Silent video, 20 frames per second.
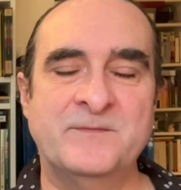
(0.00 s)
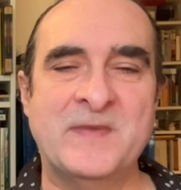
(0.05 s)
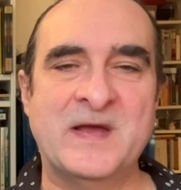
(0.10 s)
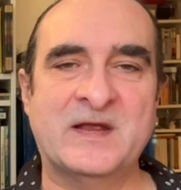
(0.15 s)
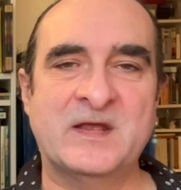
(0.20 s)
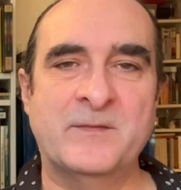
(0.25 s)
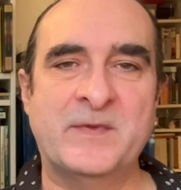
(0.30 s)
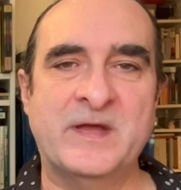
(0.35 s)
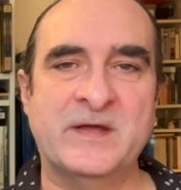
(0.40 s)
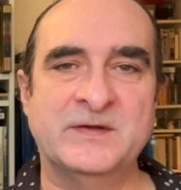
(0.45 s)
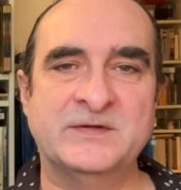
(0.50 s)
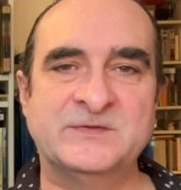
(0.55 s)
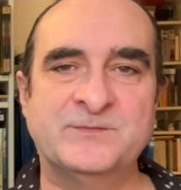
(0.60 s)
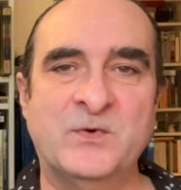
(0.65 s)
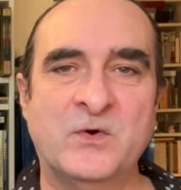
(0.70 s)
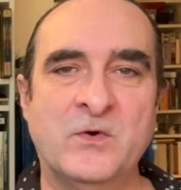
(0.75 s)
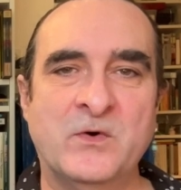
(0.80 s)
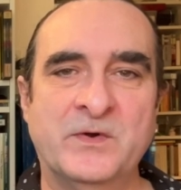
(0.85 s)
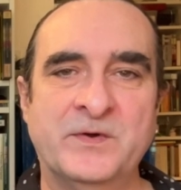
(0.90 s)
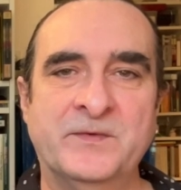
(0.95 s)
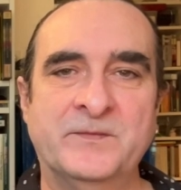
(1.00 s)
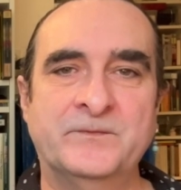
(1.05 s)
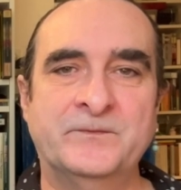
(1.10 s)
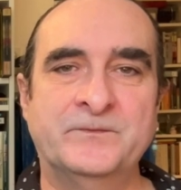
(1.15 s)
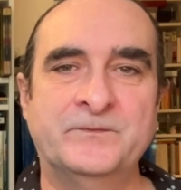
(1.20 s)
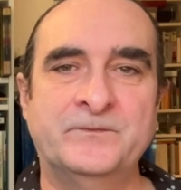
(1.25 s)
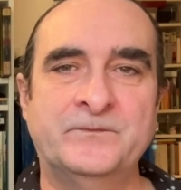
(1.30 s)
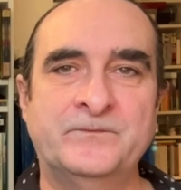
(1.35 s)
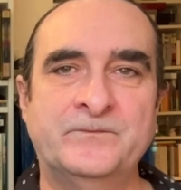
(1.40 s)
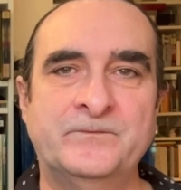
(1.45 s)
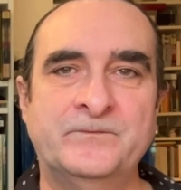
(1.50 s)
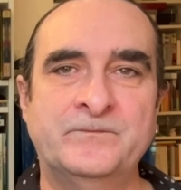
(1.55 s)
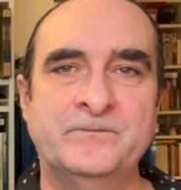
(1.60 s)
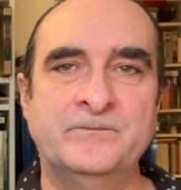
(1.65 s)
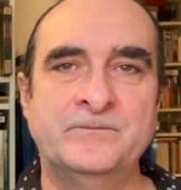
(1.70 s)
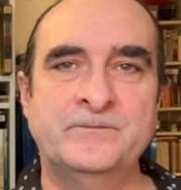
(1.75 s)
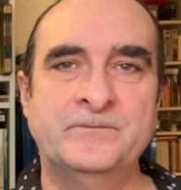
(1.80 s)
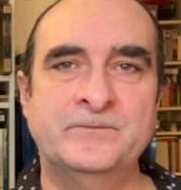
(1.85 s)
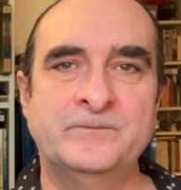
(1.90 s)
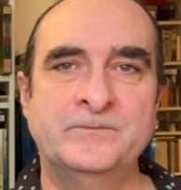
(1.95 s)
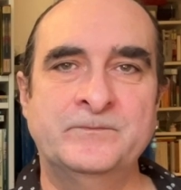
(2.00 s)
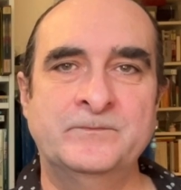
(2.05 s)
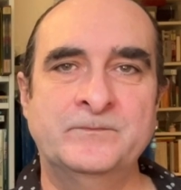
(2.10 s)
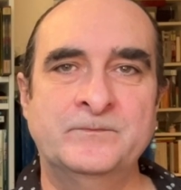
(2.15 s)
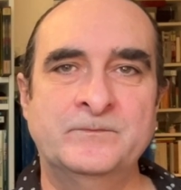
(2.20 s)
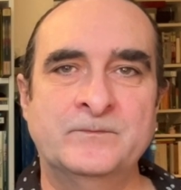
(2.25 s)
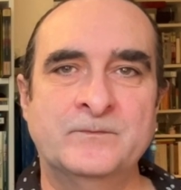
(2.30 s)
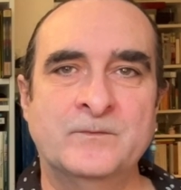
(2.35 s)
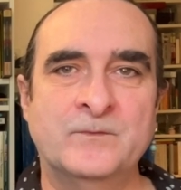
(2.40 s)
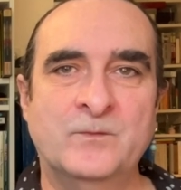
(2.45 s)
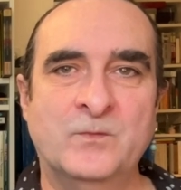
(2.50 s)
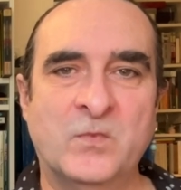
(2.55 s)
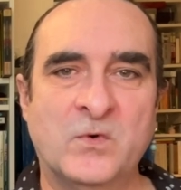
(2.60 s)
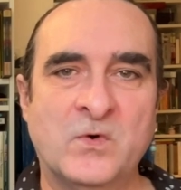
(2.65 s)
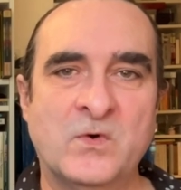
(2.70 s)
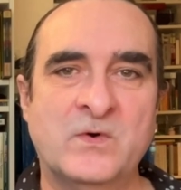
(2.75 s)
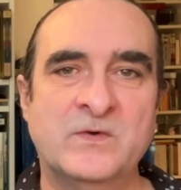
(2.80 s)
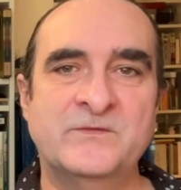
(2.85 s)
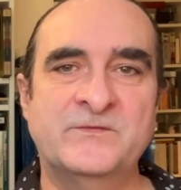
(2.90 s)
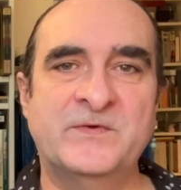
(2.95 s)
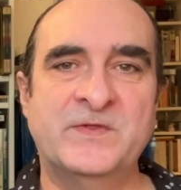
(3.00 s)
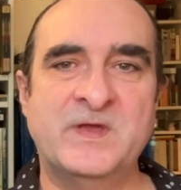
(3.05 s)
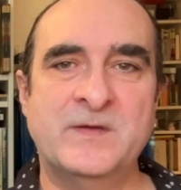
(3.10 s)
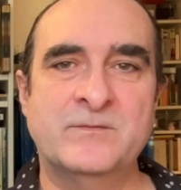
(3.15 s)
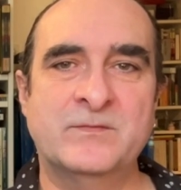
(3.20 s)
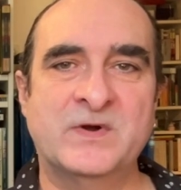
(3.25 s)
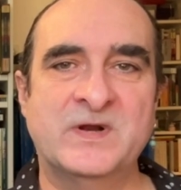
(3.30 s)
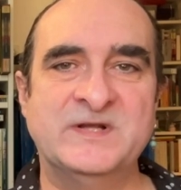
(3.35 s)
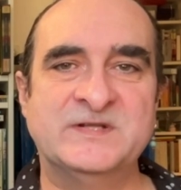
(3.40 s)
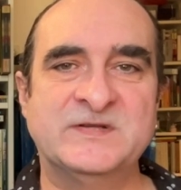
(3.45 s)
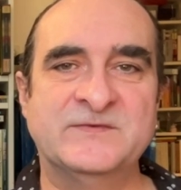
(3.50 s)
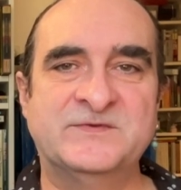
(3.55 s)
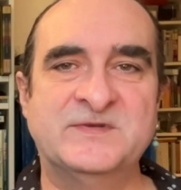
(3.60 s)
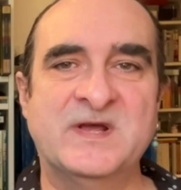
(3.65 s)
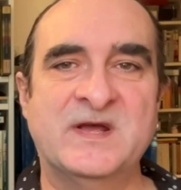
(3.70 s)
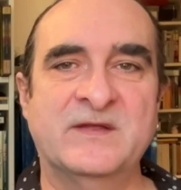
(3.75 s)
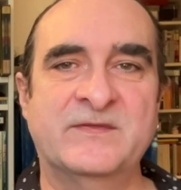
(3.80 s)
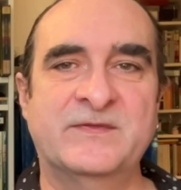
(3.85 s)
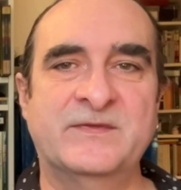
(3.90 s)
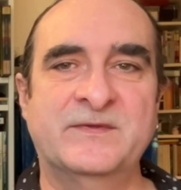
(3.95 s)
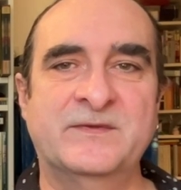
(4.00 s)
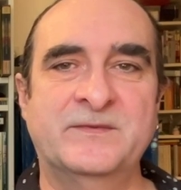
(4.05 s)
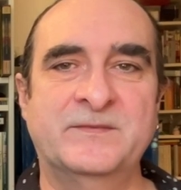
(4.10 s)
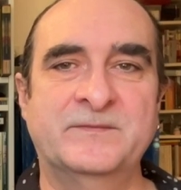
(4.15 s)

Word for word: Maccabea is born. Born for the embrace of death